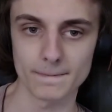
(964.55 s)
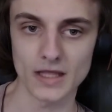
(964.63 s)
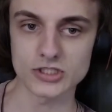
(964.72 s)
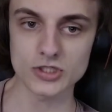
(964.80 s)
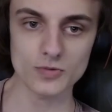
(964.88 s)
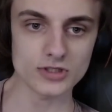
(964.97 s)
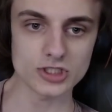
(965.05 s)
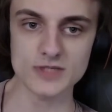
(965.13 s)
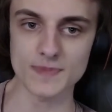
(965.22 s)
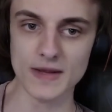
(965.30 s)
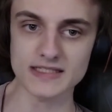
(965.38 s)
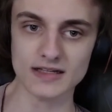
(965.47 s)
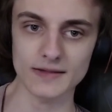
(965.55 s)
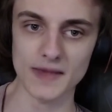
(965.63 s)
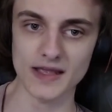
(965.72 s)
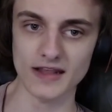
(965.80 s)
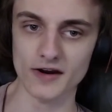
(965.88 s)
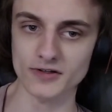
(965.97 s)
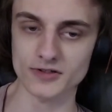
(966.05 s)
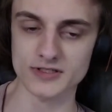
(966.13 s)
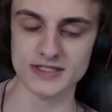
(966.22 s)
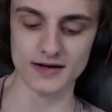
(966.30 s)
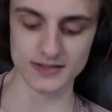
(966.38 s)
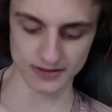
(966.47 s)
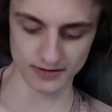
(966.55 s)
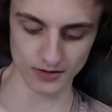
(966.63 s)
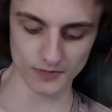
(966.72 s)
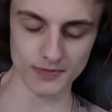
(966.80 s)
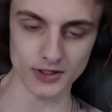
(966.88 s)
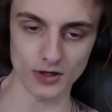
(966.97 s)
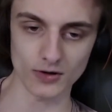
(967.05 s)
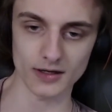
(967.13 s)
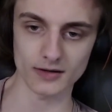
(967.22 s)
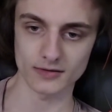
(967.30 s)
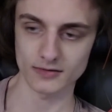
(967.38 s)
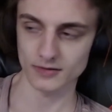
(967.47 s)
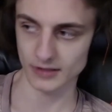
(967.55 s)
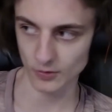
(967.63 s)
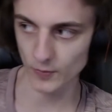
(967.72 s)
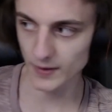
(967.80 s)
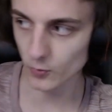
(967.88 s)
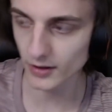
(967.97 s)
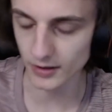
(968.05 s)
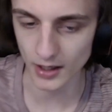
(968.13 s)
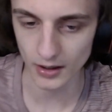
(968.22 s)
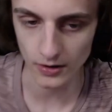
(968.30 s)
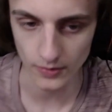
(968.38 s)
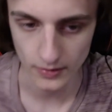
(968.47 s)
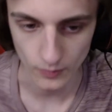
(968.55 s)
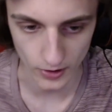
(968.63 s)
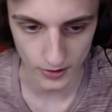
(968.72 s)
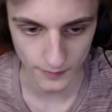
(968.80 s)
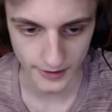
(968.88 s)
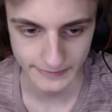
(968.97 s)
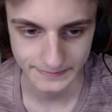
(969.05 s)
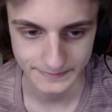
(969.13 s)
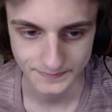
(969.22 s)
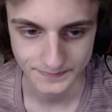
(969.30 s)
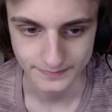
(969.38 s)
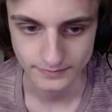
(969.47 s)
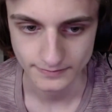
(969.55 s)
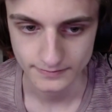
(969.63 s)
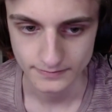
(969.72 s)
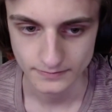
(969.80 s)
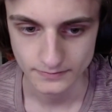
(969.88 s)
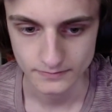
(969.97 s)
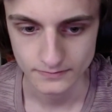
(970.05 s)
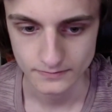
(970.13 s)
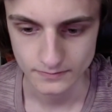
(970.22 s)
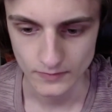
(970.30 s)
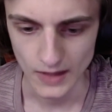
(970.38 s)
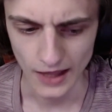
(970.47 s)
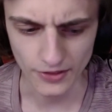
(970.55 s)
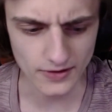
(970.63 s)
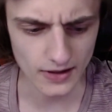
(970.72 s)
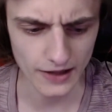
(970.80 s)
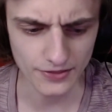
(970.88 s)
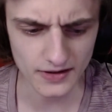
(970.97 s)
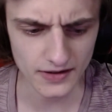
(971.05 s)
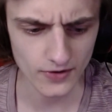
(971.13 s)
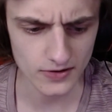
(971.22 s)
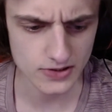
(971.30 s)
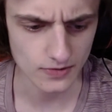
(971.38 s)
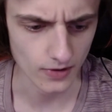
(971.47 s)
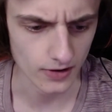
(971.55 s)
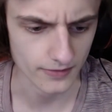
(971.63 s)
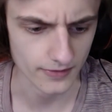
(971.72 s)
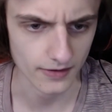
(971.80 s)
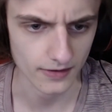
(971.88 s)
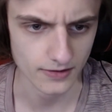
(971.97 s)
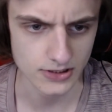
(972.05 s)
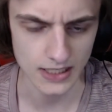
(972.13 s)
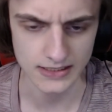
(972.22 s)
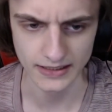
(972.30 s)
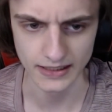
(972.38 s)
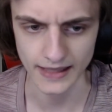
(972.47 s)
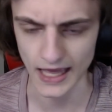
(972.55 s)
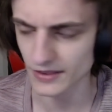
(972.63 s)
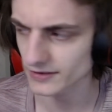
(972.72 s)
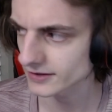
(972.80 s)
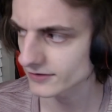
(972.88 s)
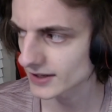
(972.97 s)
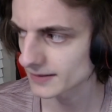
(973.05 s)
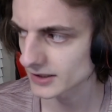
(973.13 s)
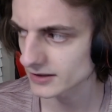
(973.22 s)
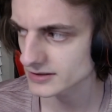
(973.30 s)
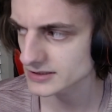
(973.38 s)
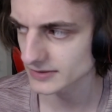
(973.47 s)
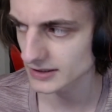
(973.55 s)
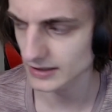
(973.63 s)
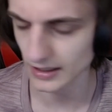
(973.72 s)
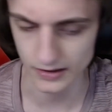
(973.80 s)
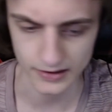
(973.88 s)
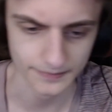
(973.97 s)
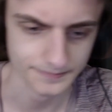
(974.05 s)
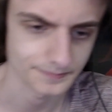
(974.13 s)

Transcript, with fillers: She she's basically main character status along with Madoka. Like we would know, wouldn't we? I think I think I've also heard that she has like a Catholic family or something. I don't know.